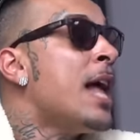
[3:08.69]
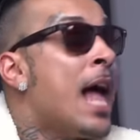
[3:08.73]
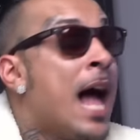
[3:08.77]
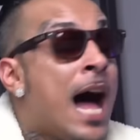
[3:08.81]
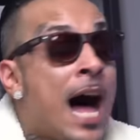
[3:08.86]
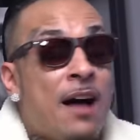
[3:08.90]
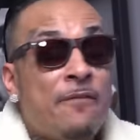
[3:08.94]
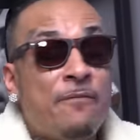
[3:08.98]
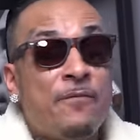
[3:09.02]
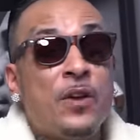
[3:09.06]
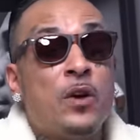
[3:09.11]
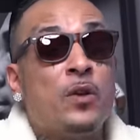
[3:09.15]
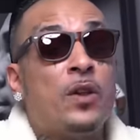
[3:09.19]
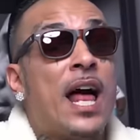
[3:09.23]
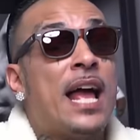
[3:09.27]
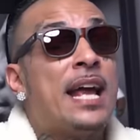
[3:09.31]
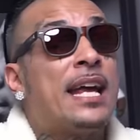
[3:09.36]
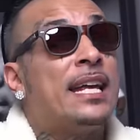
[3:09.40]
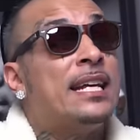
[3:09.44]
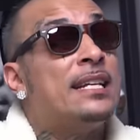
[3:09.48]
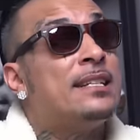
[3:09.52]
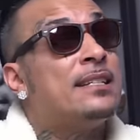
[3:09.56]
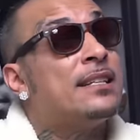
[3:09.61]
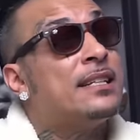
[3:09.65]
I feel
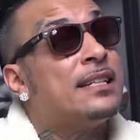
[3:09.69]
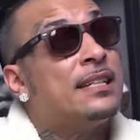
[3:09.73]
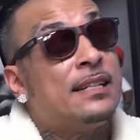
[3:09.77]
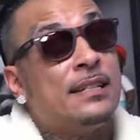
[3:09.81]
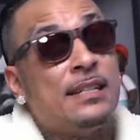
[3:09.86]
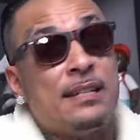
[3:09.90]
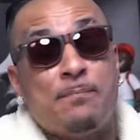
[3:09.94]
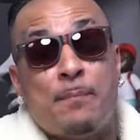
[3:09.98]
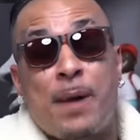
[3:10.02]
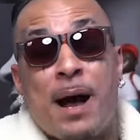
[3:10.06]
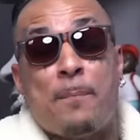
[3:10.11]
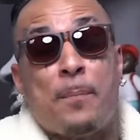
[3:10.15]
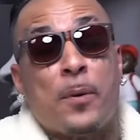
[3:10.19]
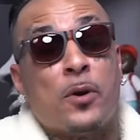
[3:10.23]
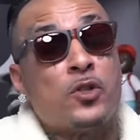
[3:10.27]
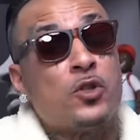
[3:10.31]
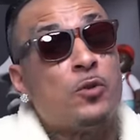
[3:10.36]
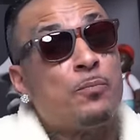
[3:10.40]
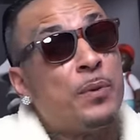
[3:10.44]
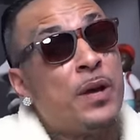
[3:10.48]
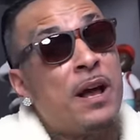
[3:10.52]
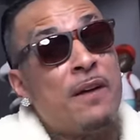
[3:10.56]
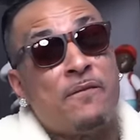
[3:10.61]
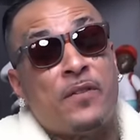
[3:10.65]
like he's my
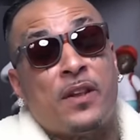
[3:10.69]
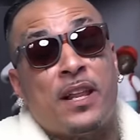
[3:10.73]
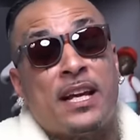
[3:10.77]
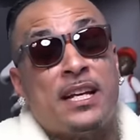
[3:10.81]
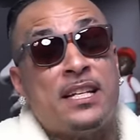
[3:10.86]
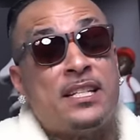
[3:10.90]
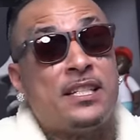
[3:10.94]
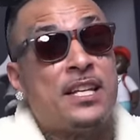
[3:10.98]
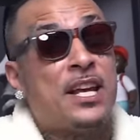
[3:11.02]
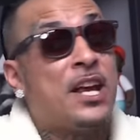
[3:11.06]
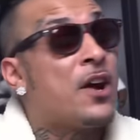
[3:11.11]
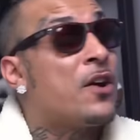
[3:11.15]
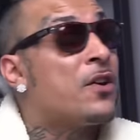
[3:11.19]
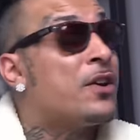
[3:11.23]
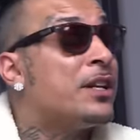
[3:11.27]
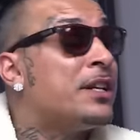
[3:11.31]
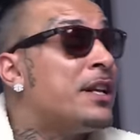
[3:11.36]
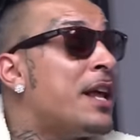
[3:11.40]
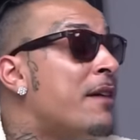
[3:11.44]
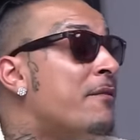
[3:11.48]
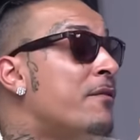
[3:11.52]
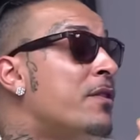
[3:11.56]
personal opinion. I feel like he's scared of Devin.